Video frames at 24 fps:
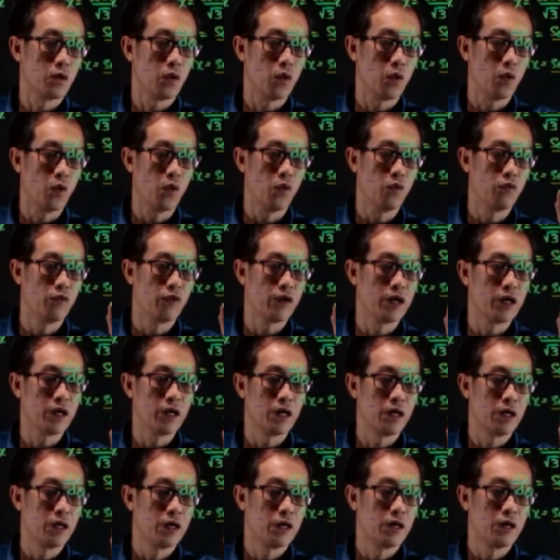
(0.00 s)
over
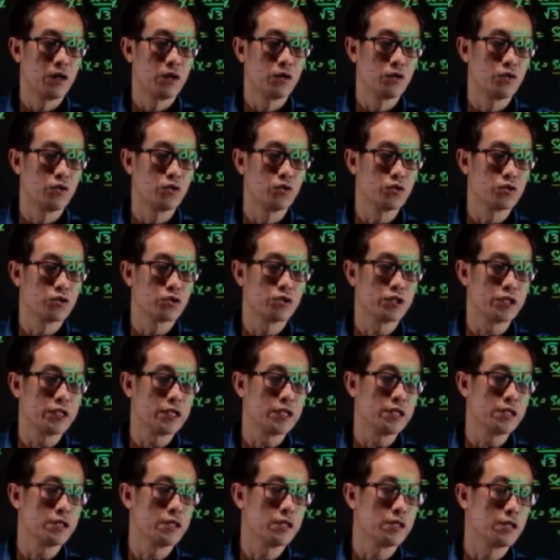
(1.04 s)
root
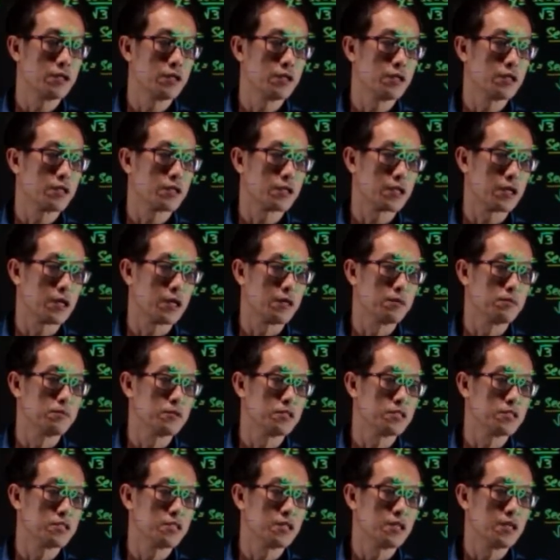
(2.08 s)
3
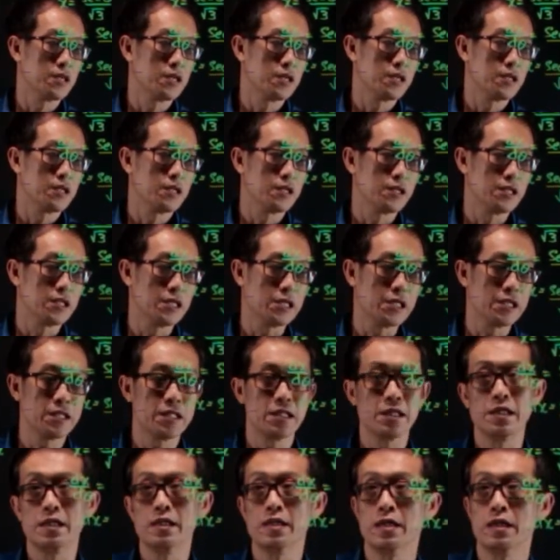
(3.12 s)
times d
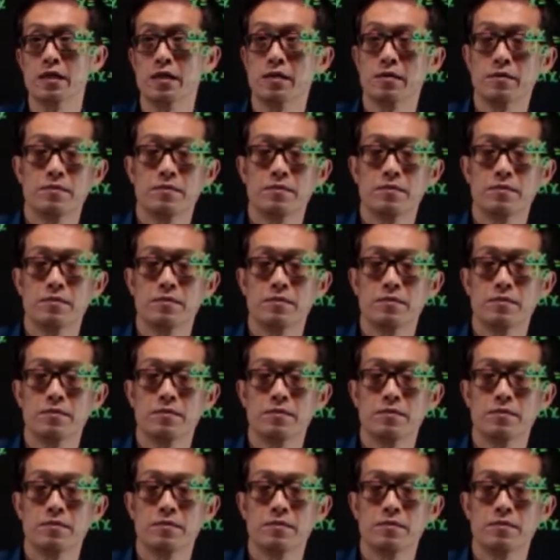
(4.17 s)
theta.